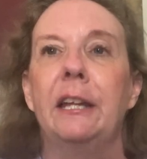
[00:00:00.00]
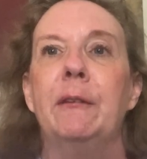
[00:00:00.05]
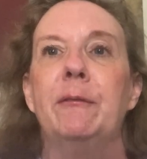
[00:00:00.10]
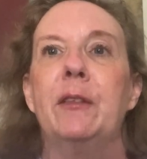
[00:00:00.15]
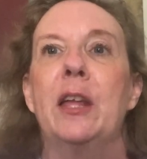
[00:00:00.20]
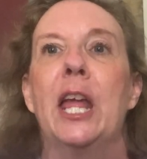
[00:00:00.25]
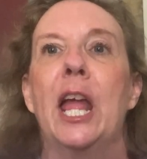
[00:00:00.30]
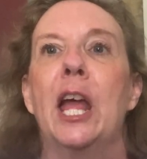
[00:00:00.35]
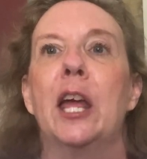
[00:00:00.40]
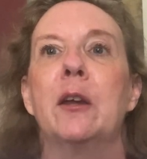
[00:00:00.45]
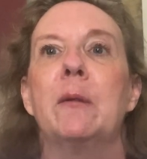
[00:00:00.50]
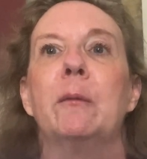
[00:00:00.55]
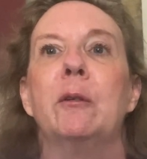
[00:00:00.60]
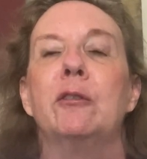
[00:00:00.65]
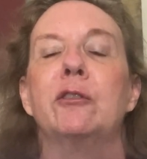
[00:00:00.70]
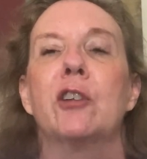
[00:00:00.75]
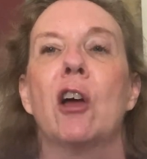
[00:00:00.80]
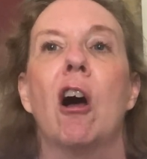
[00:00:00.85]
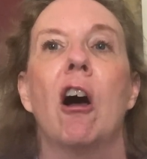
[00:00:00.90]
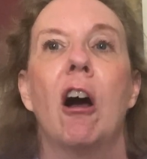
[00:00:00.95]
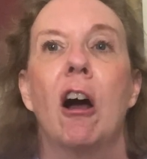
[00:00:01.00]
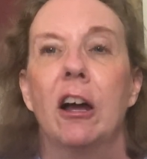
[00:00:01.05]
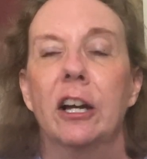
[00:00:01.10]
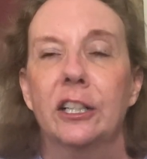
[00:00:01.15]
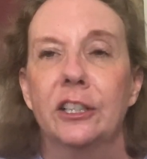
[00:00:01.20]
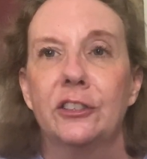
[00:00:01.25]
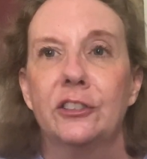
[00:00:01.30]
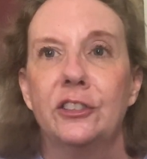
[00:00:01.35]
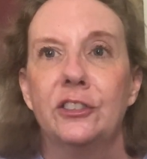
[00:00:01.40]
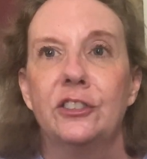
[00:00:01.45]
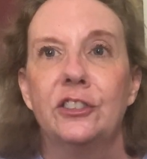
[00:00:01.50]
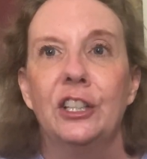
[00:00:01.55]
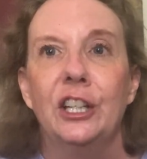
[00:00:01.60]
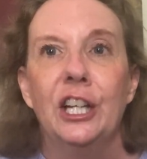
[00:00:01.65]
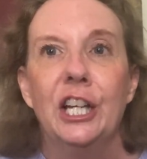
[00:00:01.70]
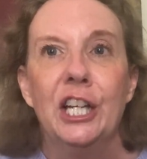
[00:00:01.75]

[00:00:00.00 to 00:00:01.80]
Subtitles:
If the animal talks